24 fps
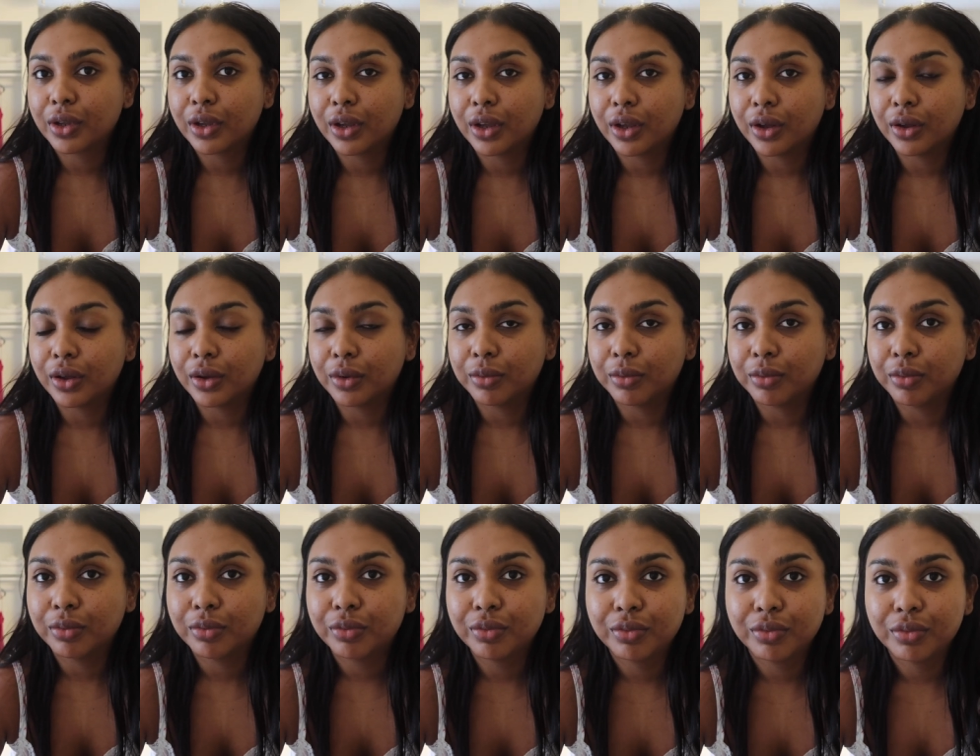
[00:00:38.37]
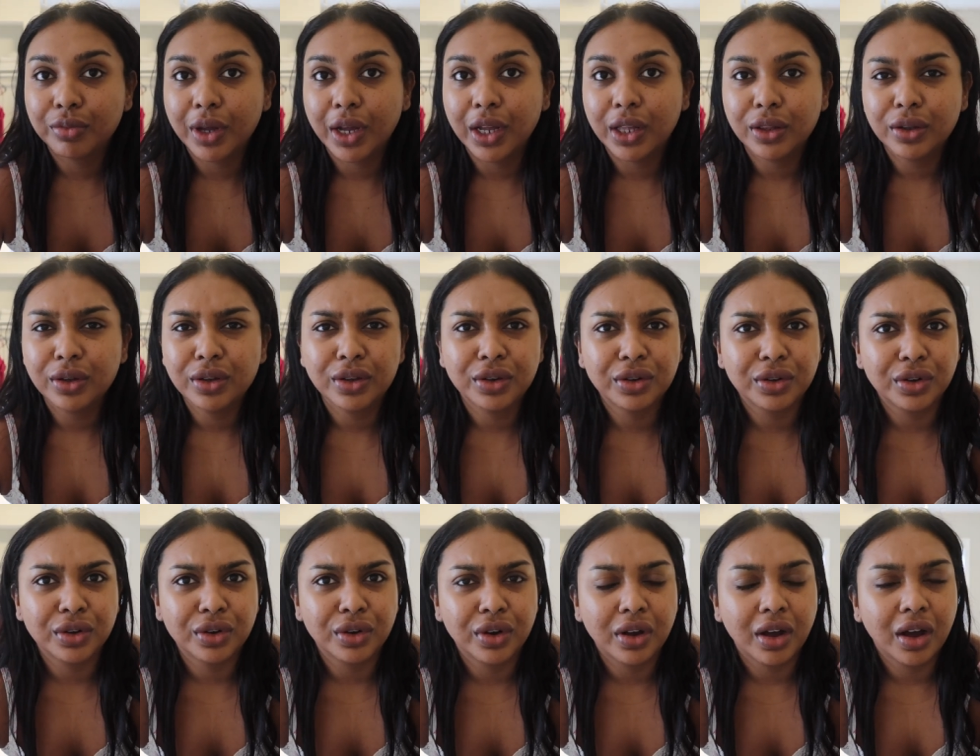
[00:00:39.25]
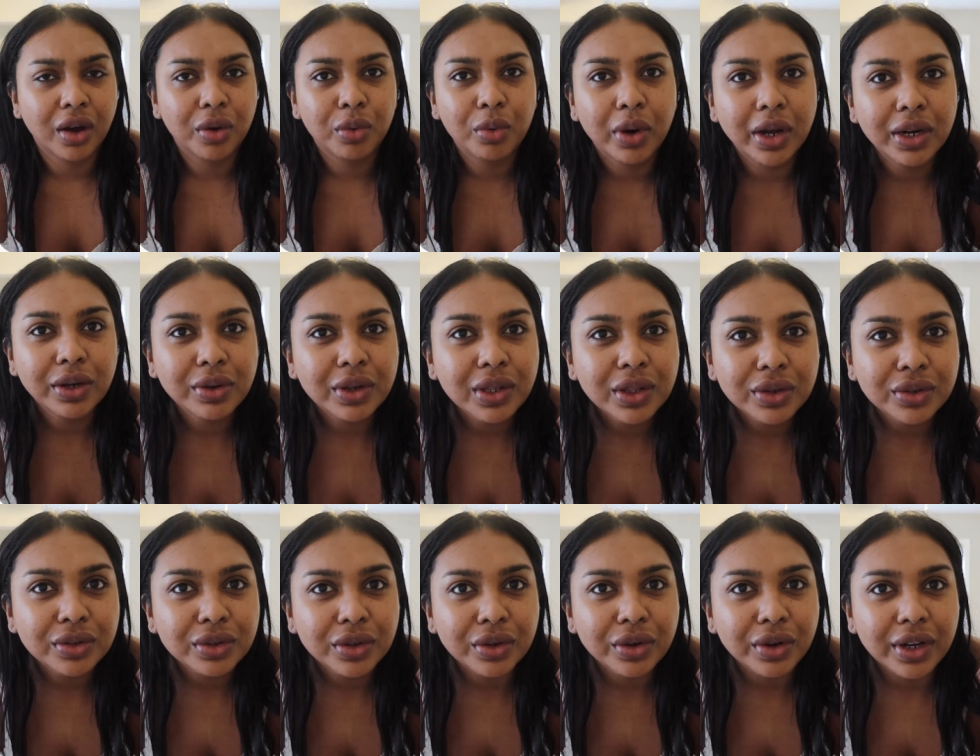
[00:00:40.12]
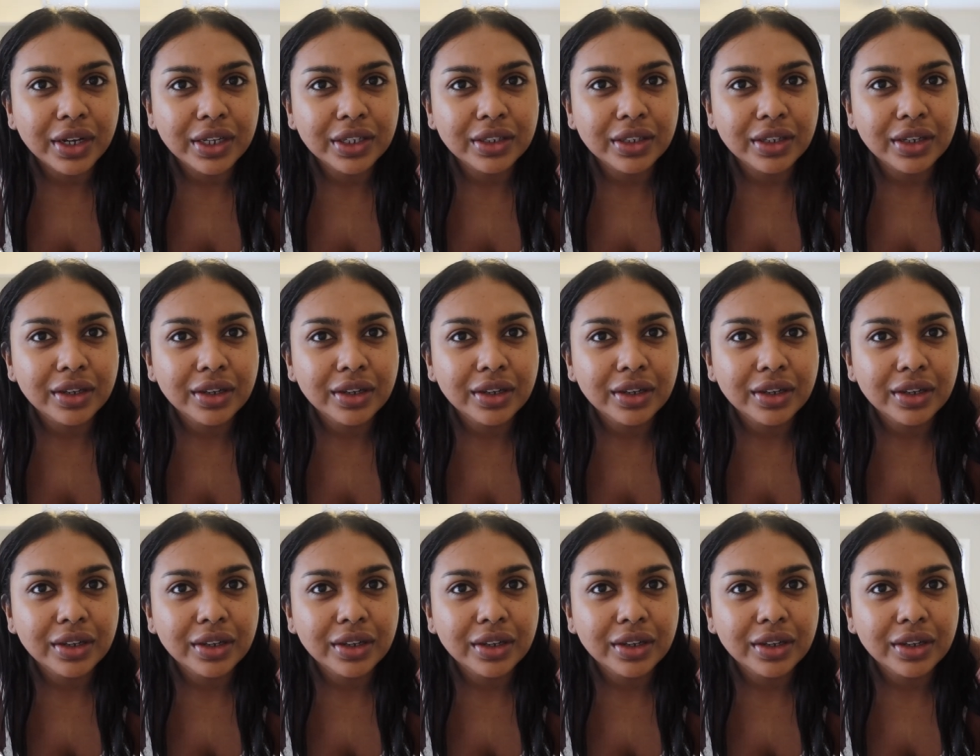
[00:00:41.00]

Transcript: Um, I look, why do I look so crazy?